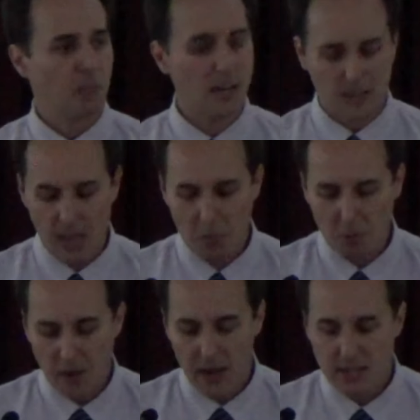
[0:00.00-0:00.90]
And it came to
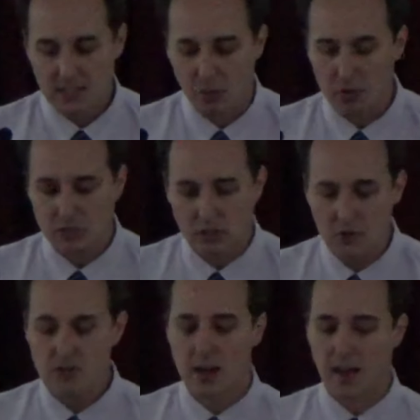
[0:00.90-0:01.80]
pass that when
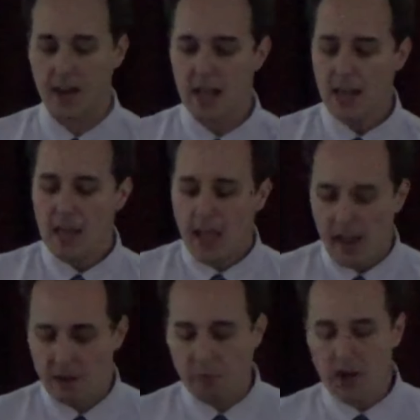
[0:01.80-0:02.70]
Jehudi
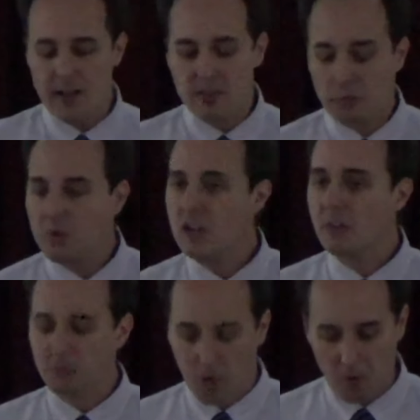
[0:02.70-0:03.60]
had read three
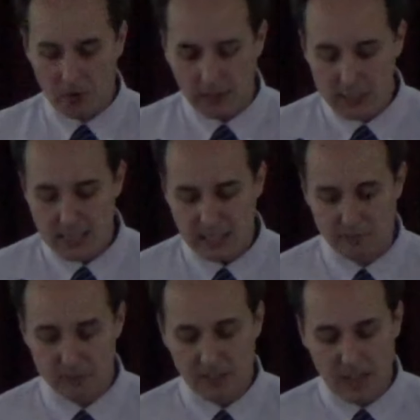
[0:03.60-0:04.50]
or four
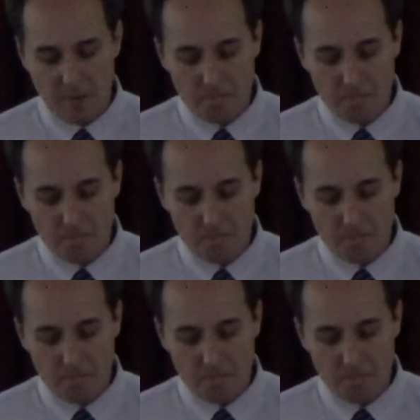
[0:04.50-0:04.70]
leaves,